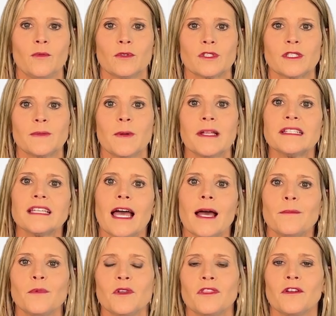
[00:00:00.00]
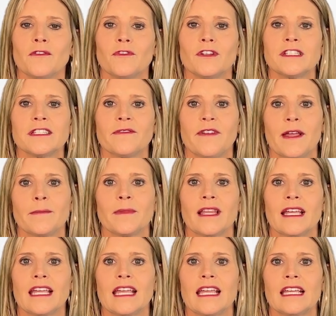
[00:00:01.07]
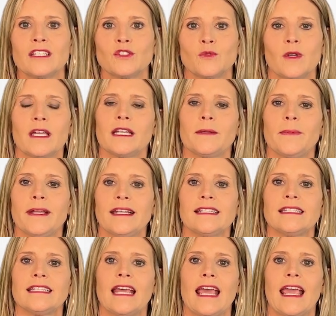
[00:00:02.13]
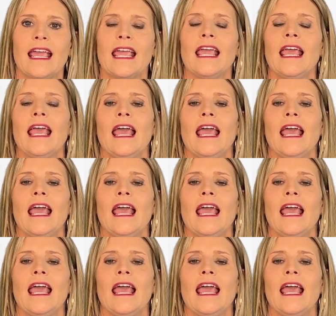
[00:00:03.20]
will spend time with your friends and family, enjoy Independence Day.